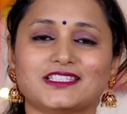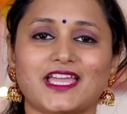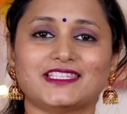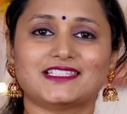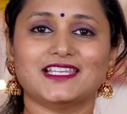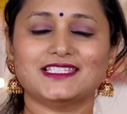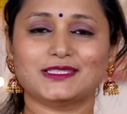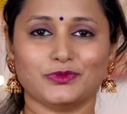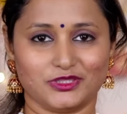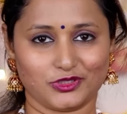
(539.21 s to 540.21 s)
side slits
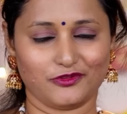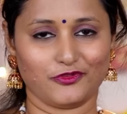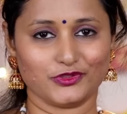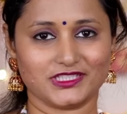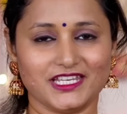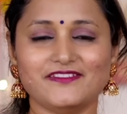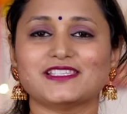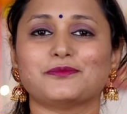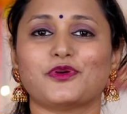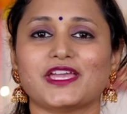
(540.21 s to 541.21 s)
with 3-4 sleeves
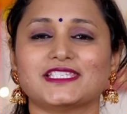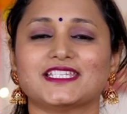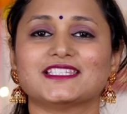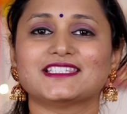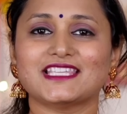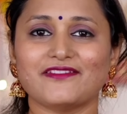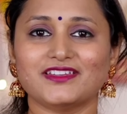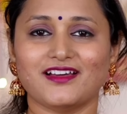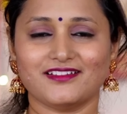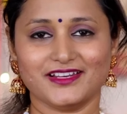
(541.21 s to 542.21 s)
and priced at
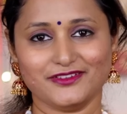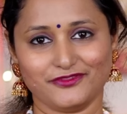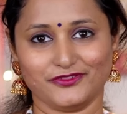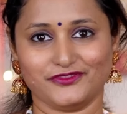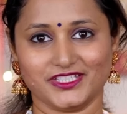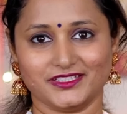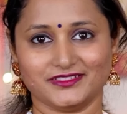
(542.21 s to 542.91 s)
750.